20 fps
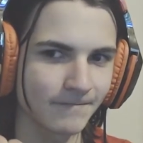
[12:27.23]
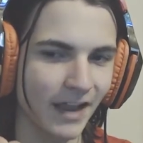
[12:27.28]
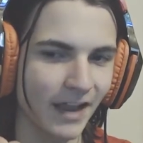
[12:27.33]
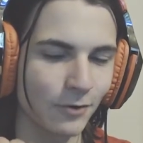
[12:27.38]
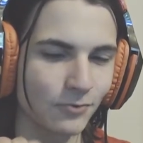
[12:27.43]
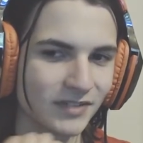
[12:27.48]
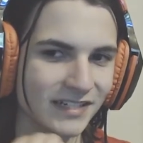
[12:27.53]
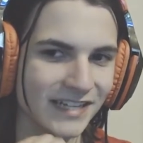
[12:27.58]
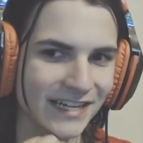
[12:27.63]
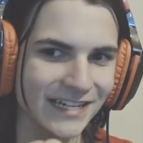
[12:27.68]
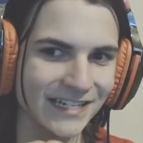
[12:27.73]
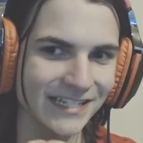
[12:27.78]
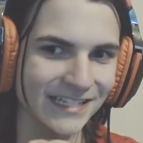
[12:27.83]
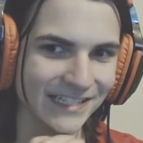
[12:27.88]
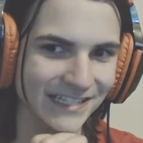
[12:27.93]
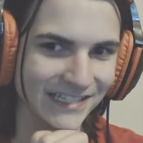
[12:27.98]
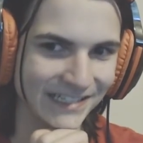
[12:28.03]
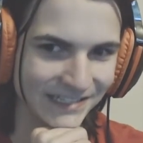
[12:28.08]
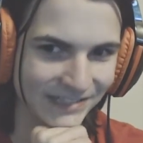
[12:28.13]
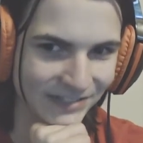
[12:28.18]

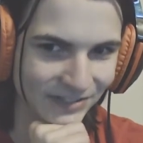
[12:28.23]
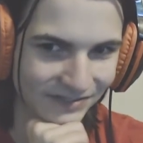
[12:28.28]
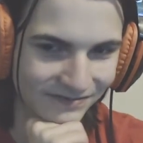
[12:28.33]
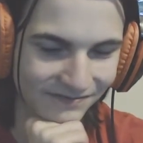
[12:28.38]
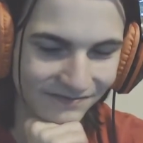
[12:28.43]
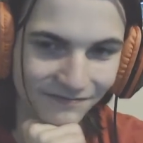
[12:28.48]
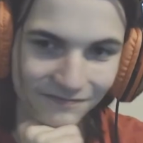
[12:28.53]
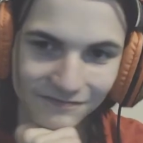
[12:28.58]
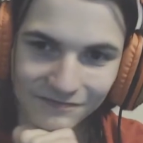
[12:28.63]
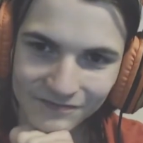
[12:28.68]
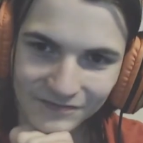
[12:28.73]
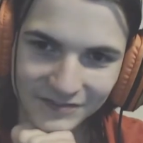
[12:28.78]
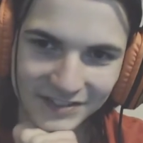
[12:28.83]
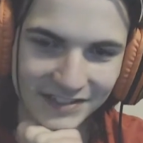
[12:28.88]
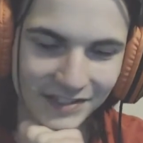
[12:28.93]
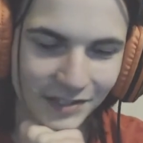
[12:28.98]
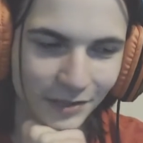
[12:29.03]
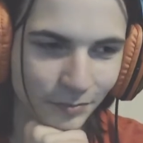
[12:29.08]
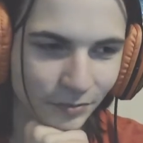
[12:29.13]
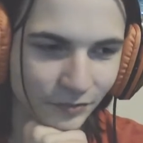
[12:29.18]
outdated and
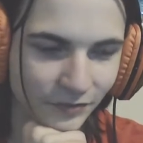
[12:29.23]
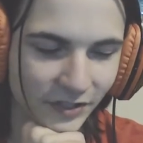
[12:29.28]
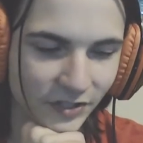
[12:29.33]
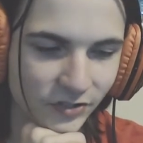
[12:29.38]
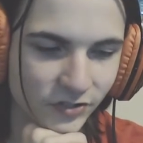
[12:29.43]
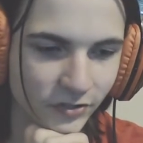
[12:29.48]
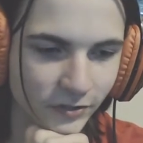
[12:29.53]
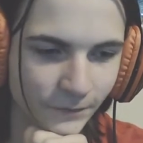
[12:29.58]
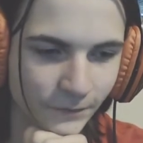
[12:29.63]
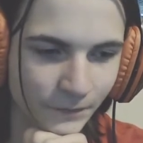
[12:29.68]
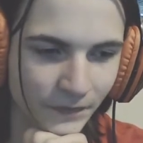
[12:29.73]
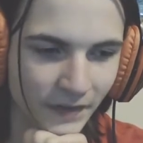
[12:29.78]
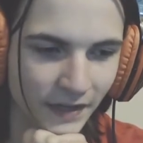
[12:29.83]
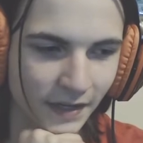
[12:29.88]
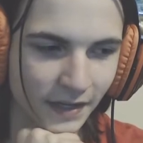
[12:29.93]
just unprofessional.